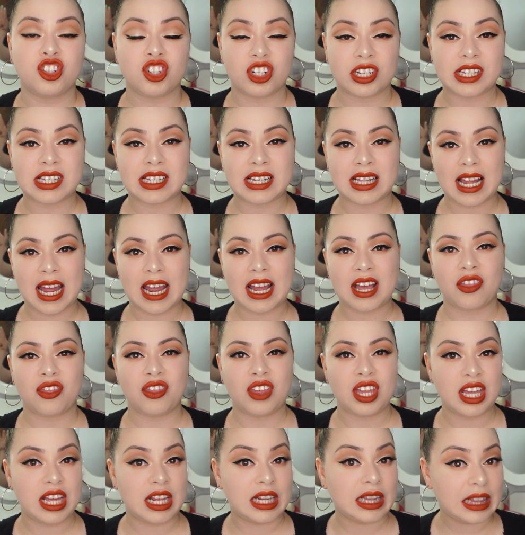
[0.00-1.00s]
just
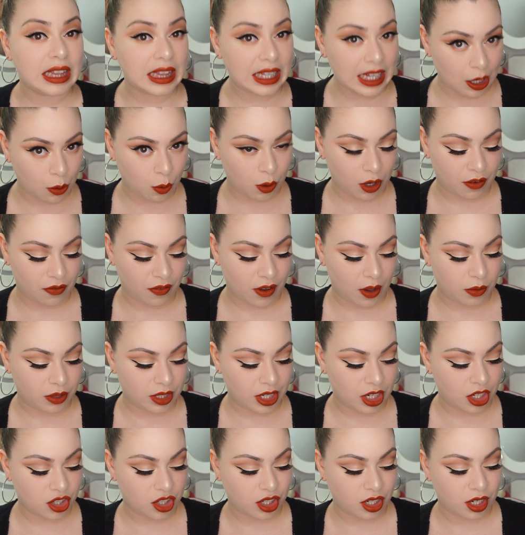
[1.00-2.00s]
like the liquid
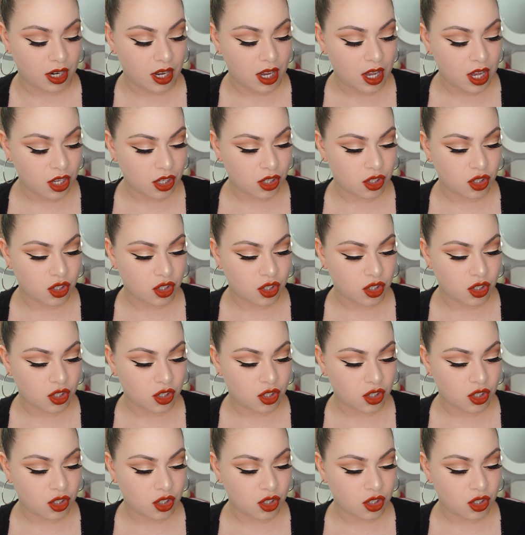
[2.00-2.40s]
foundation.